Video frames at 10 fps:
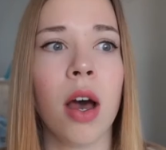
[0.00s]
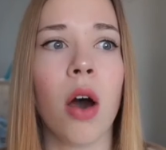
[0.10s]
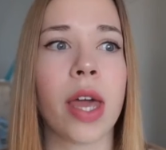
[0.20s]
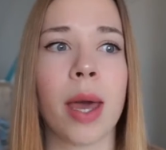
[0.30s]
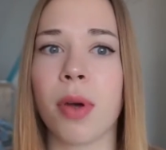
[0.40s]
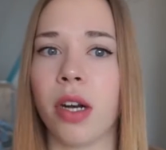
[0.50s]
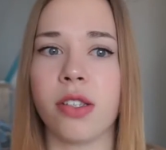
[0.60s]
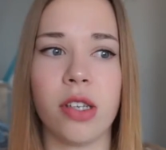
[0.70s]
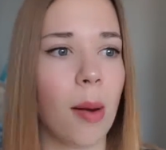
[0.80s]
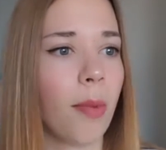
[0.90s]
okay, I'm gonna
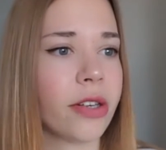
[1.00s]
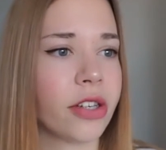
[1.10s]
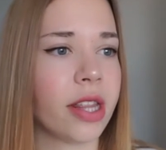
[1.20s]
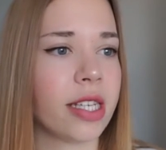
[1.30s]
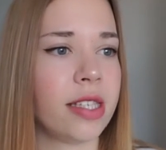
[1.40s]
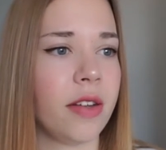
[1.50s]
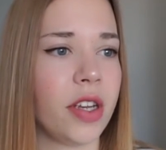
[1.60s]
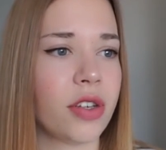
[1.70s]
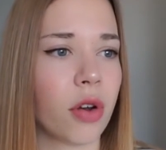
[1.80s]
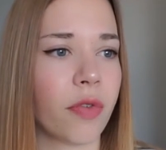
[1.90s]
stop watching this
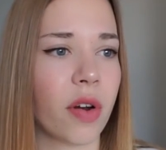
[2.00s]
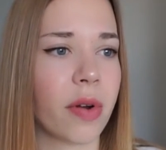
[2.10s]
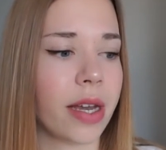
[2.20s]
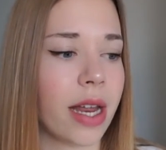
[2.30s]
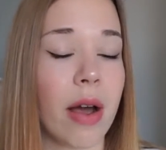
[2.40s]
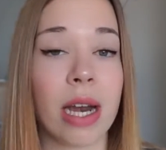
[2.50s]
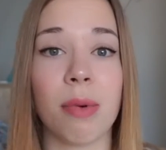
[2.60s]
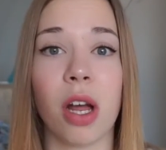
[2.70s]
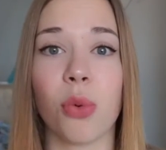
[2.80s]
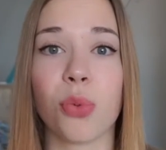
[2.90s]
TV show for right now, and
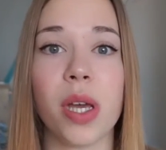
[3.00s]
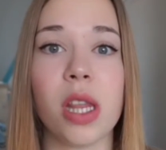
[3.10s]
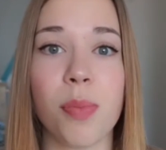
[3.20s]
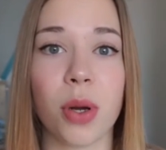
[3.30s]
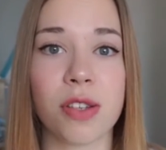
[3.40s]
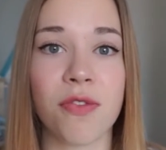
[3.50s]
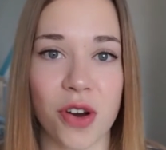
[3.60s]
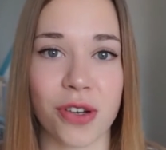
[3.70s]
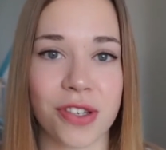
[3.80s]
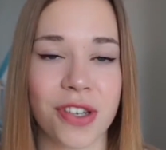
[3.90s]
I'm gonna read the books
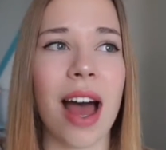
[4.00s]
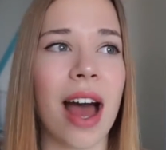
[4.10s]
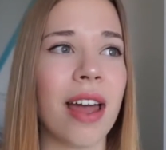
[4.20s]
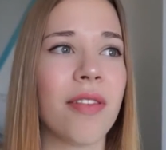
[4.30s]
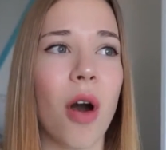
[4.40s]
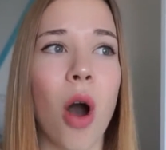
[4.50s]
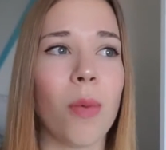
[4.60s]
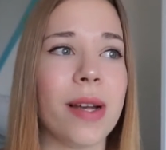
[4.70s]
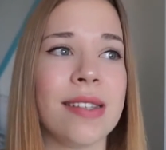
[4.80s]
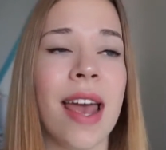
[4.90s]
first. I have
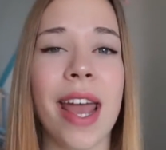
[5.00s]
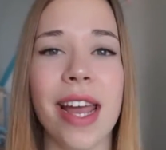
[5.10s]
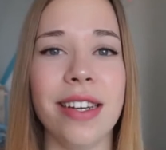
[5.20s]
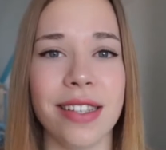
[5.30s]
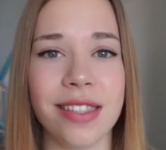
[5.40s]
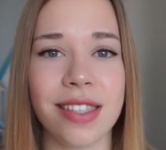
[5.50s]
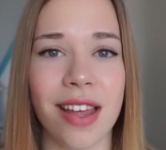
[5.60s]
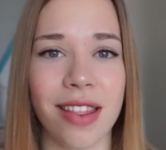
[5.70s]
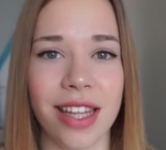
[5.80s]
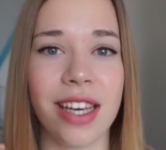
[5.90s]
always hated
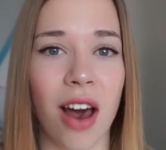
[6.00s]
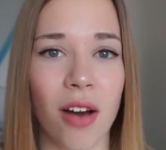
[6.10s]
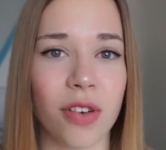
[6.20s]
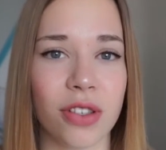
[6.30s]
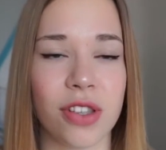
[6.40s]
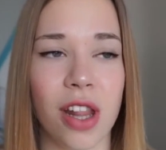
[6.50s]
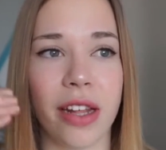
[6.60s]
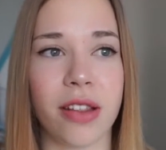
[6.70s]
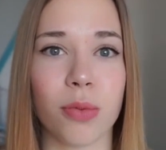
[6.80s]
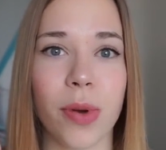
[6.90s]
the covers,
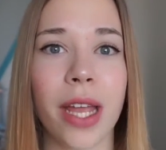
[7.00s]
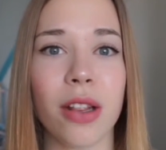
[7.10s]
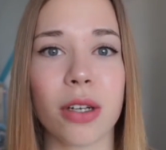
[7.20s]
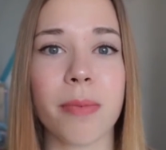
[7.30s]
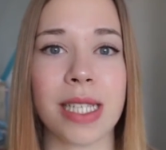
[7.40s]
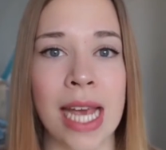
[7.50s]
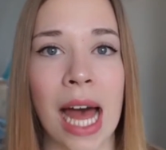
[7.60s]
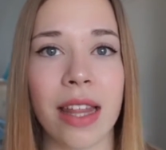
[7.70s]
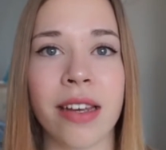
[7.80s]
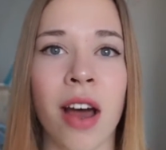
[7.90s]
like the regular
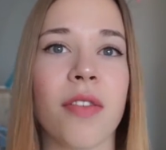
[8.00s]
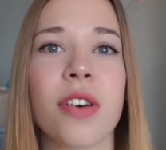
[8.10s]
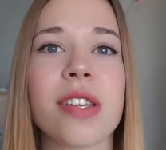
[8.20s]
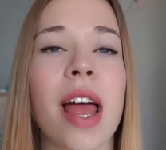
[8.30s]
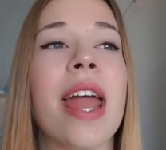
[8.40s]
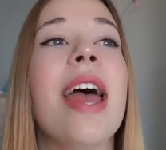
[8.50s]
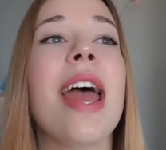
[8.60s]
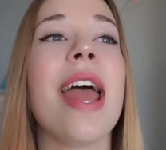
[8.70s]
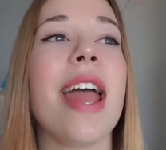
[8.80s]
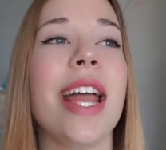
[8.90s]
metallic covers. I
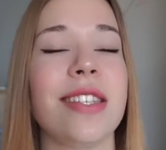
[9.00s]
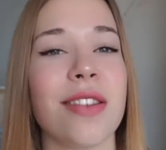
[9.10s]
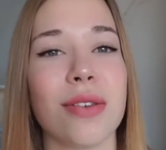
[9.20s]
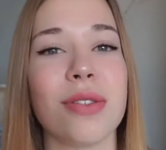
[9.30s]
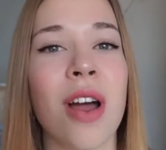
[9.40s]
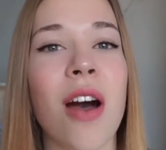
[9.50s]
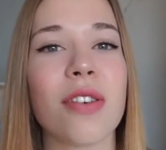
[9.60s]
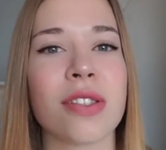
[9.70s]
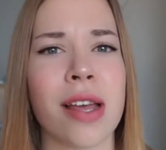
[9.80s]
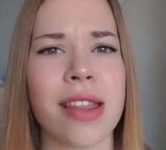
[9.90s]
hate those
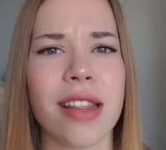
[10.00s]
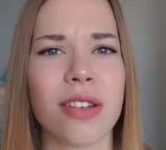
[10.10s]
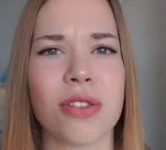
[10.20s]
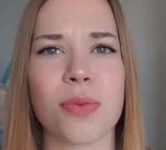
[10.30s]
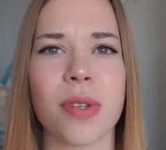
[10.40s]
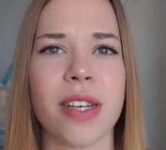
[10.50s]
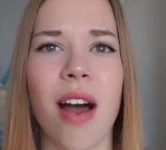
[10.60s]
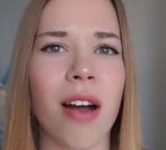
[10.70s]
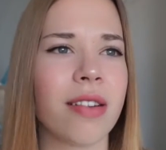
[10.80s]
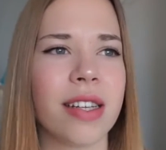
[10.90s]
covers. I think they're just really
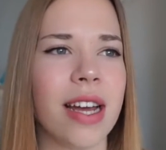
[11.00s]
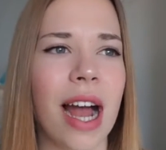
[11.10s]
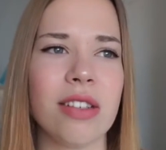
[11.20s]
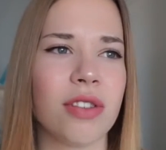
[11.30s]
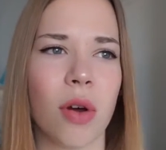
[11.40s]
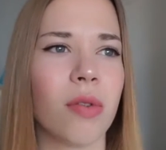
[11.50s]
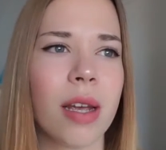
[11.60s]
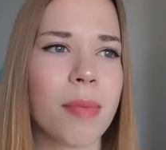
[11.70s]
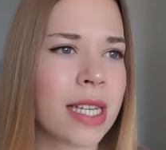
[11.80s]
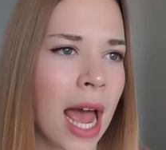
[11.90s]
ugly. I just don't
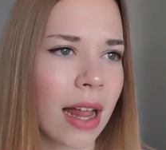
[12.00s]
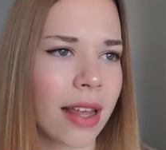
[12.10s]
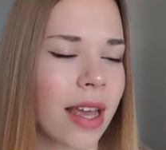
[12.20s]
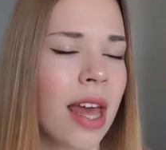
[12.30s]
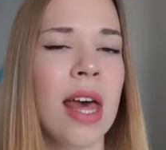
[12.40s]
like metallic.